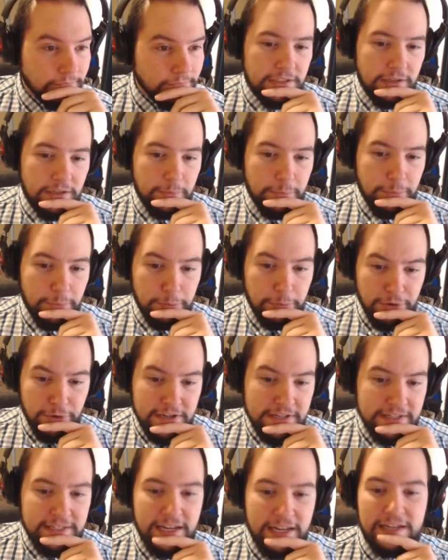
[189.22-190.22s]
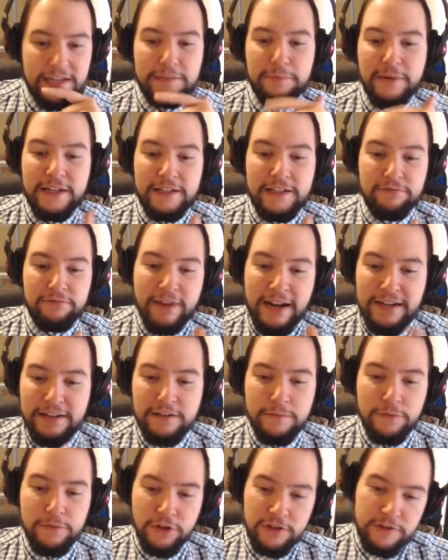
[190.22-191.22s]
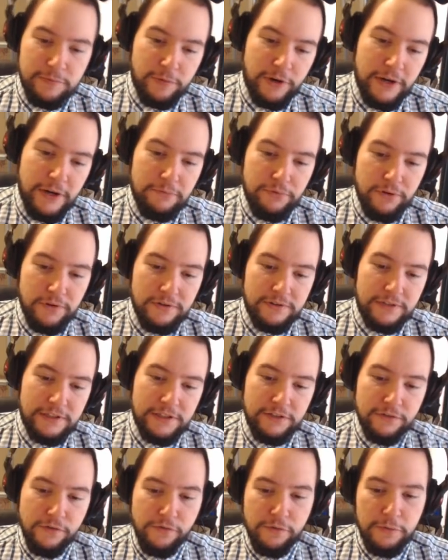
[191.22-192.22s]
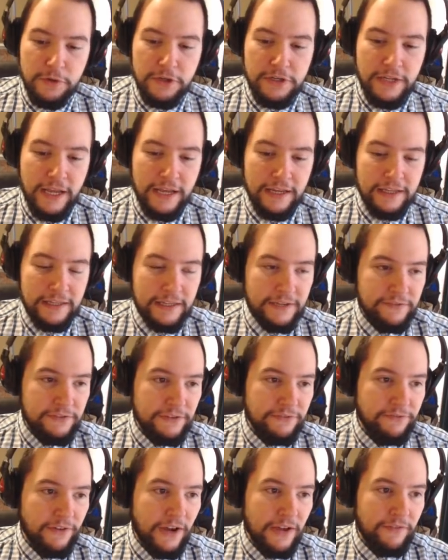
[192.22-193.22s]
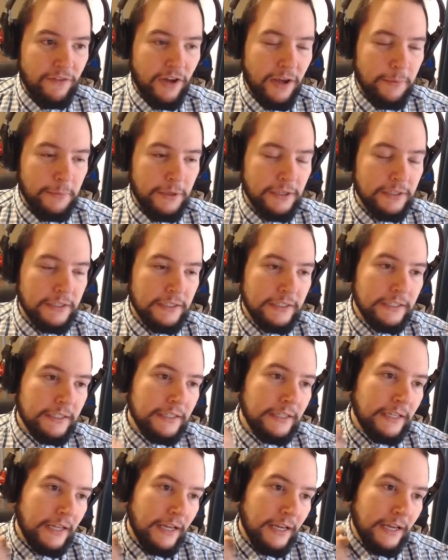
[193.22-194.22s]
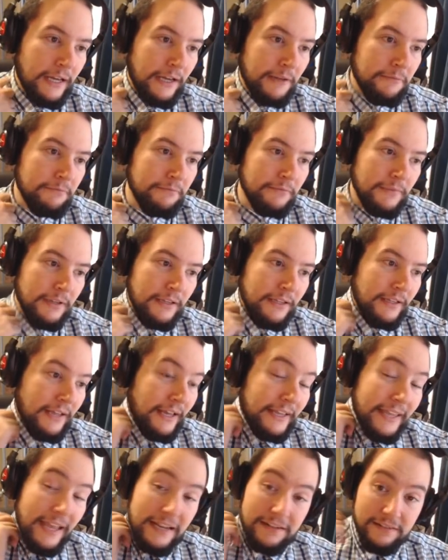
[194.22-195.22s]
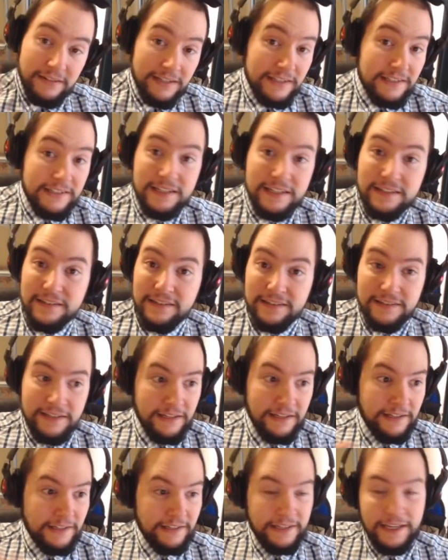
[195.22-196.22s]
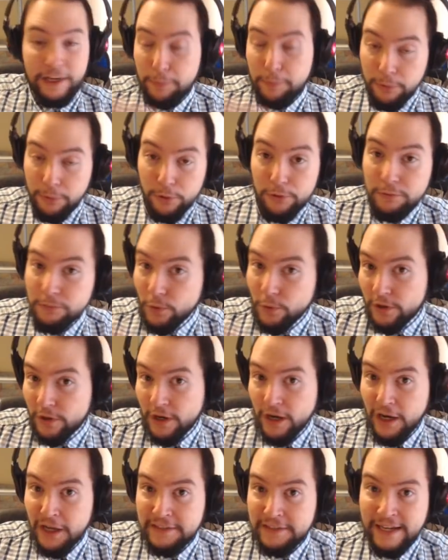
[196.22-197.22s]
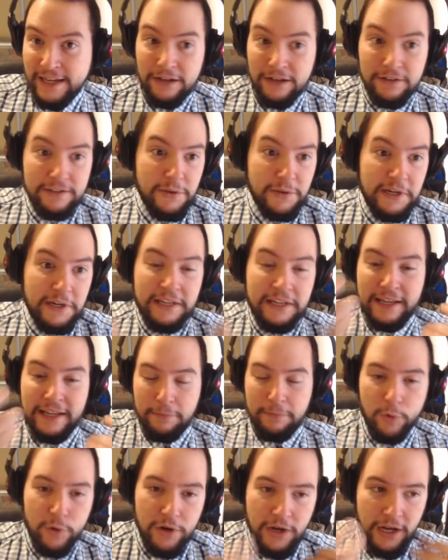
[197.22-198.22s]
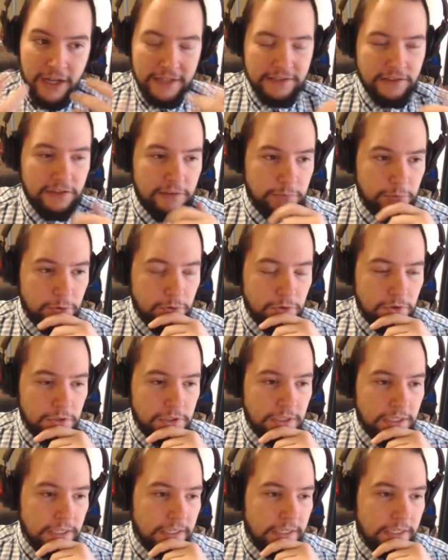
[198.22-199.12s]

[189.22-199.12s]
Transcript: But Prince Stennis plays a random non-spine bronze or silver from your deck and gives it 5 armor. Again, consistency. He'll pull more cards out so I can get more cards on the board.